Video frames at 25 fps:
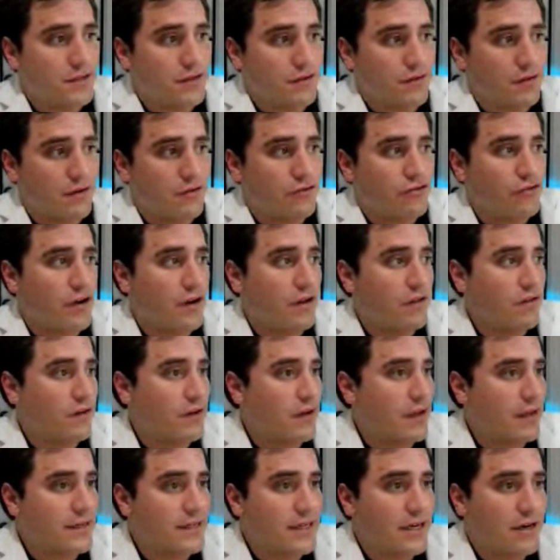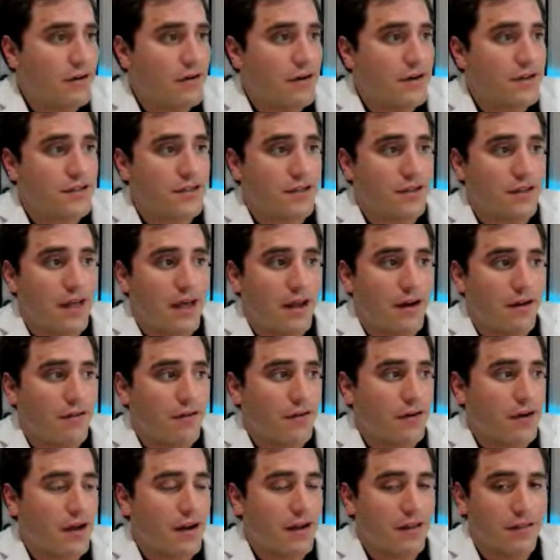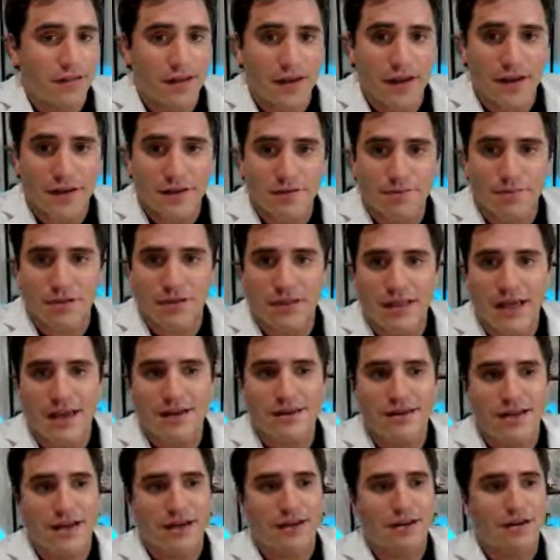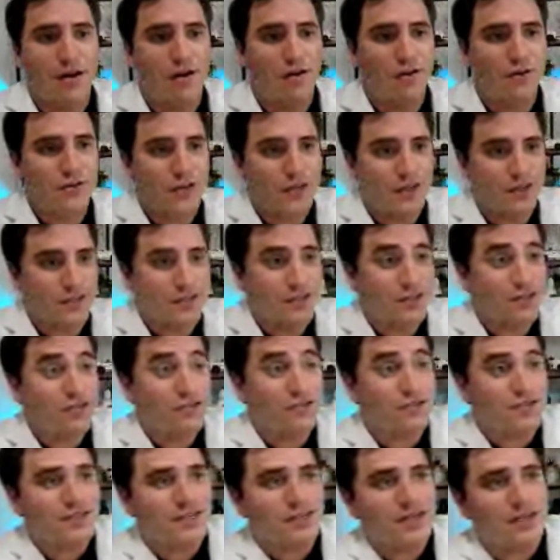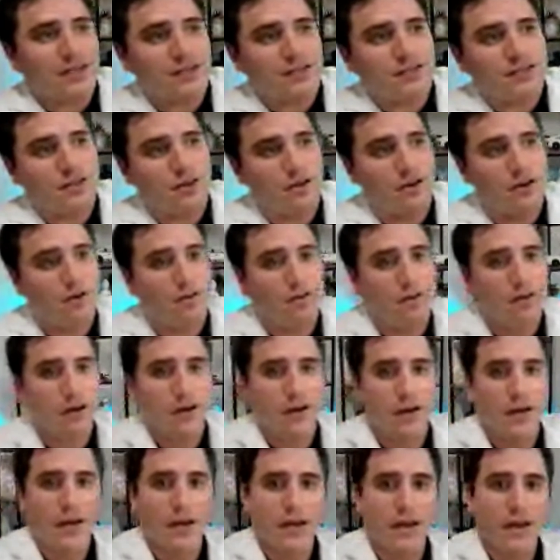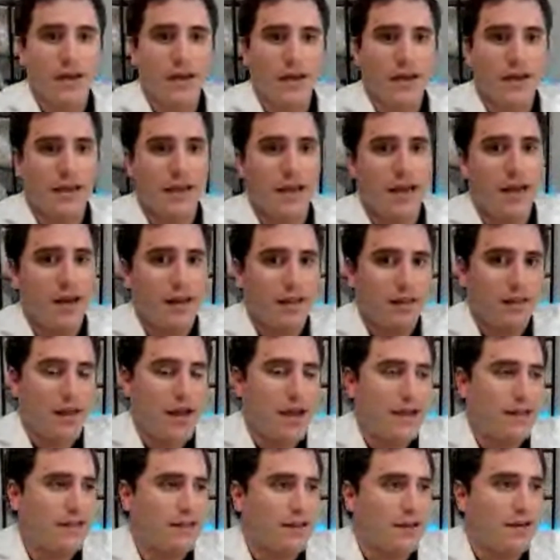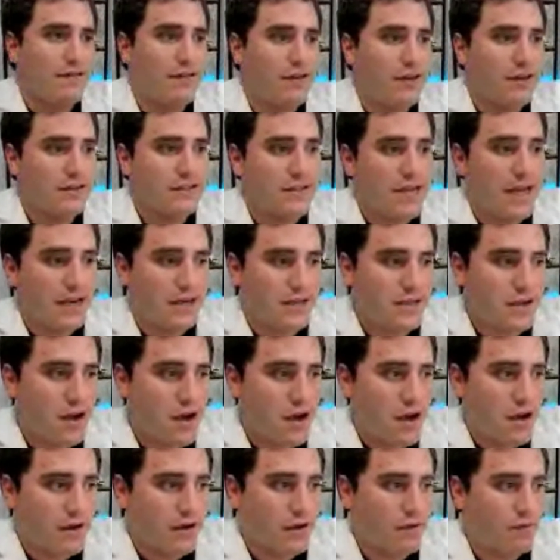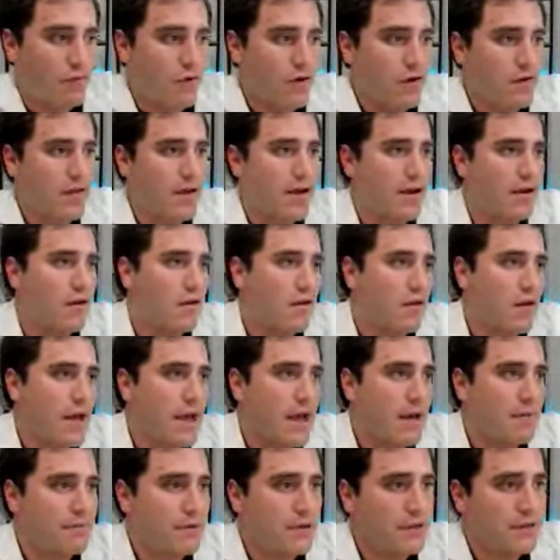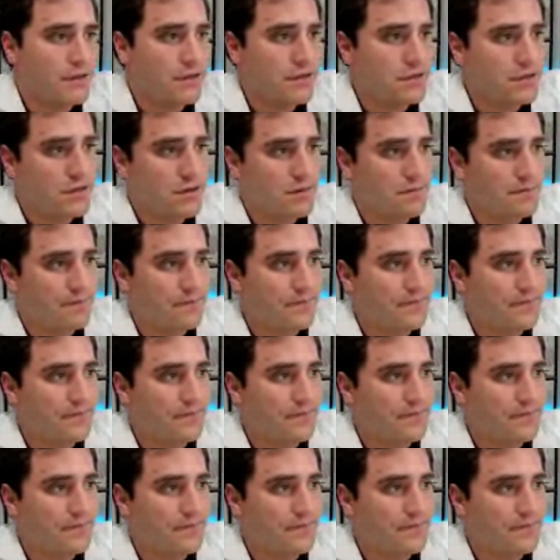So they're trying to look at terrorists and that other kind of things. But that technology is interesting. So again, Enlightened Living, Tech Talk, and where that all happens.